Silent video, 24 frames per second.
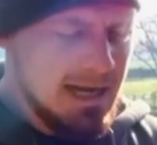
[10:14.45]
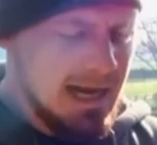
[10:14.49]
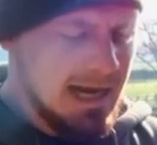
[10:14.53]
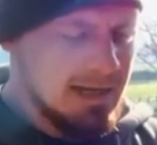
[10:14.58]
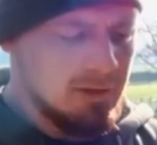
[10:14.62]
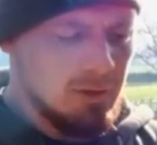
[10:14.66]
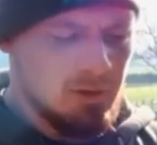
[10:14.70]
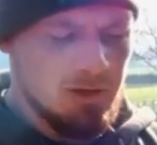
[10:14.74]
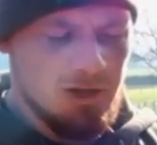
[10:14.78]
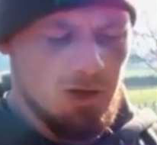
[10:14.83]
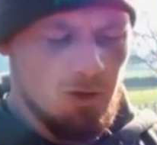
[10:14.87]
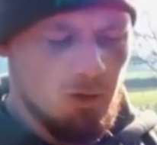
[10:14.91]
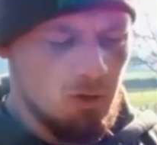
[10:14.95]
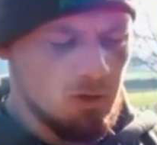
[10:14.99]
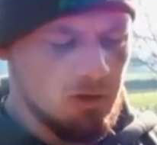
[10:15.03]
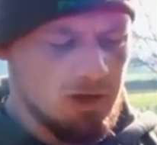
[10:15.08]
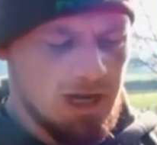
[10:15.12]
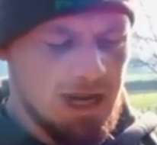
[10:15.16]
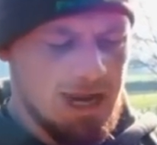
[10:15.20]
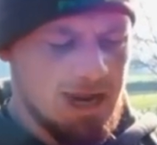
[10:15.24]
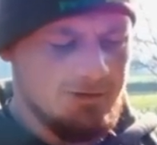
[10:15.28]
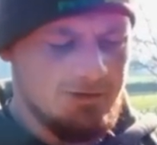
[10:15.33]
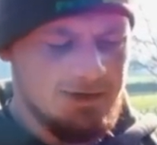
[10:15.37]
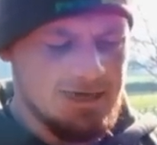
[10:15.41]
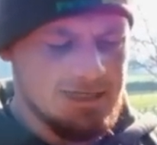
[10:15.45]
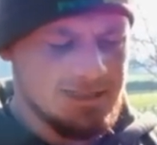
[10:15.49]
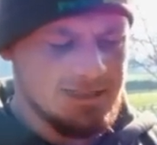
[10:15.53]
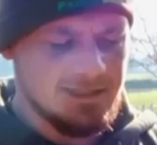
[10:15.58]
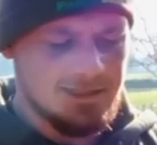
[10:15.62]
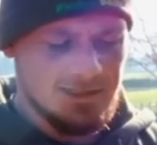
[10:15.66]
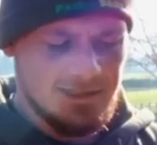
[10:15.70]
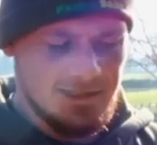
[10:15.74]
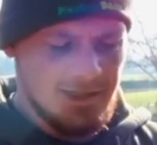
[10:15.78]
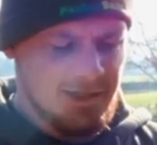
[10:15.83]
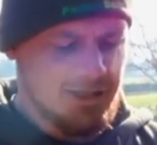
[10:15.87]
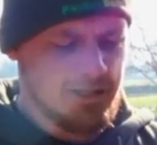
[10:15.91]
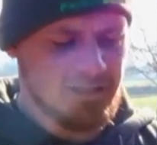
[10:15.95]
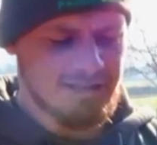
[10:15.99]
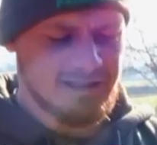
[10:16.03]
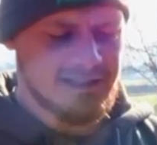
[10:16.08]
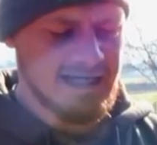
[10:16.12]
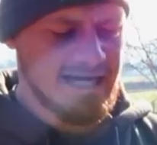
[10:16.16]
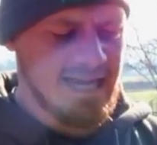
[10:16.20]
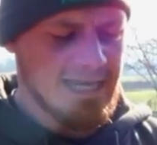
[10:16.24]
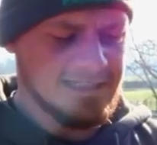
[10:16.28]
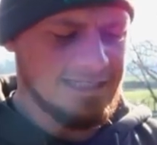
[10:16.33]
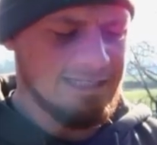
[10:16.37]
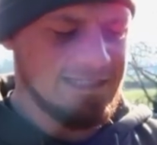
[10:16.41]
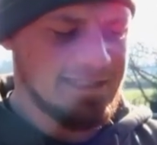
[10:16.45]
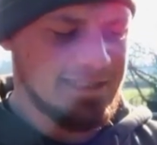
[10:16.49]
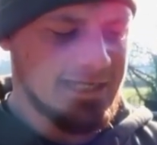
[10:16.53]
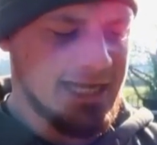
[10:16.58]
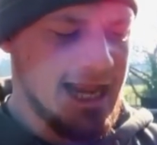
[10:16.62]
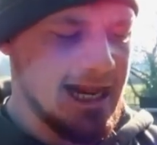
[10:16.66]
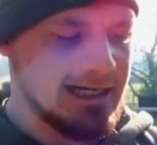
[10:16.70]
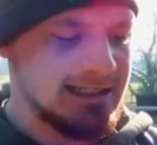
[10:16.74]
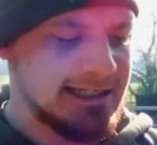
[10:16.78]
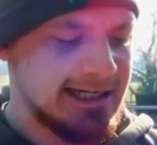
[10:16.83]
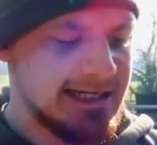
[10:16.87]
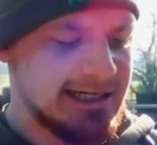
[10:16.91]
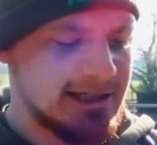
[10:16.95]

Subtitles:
And on the order here, you can see as he's selected,